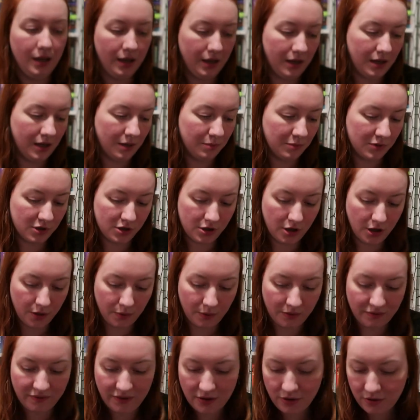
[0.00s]

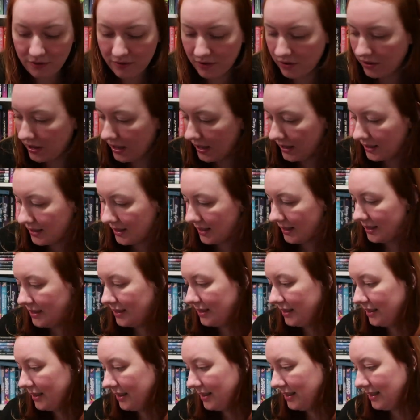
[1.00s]
So very, very
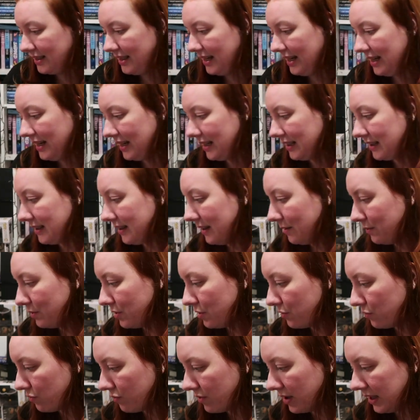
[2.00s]
excited indeed. That
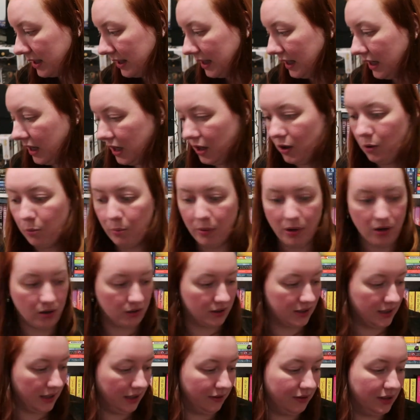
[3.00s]
was a really cute
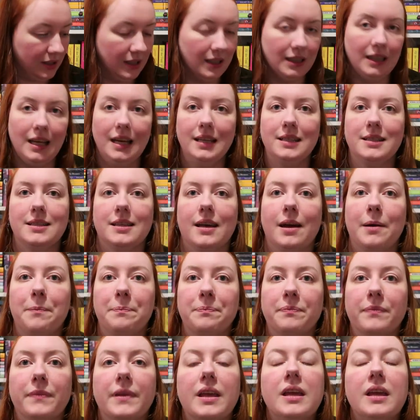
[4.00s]
box. I really liked that.